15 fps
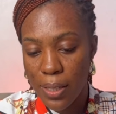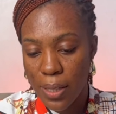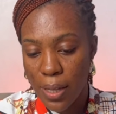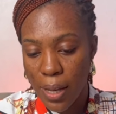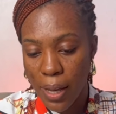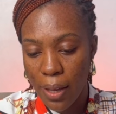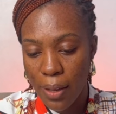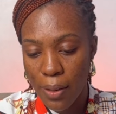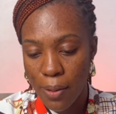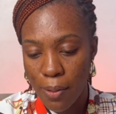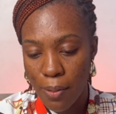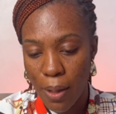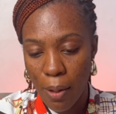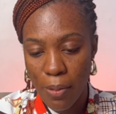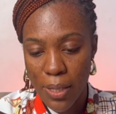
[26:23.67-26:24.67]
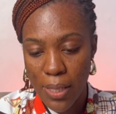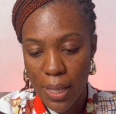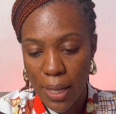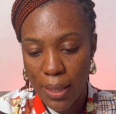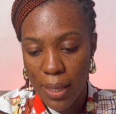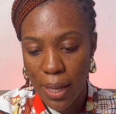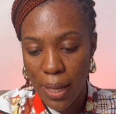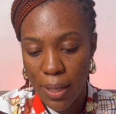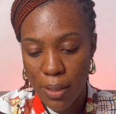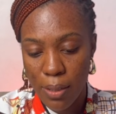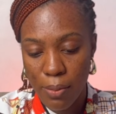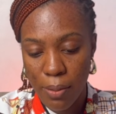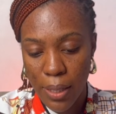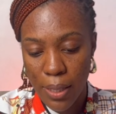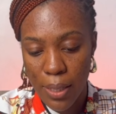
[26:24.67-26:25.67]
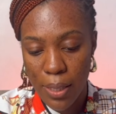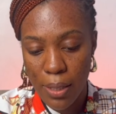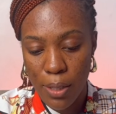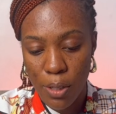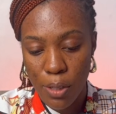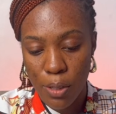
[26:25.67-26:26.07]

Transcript: here where we started with,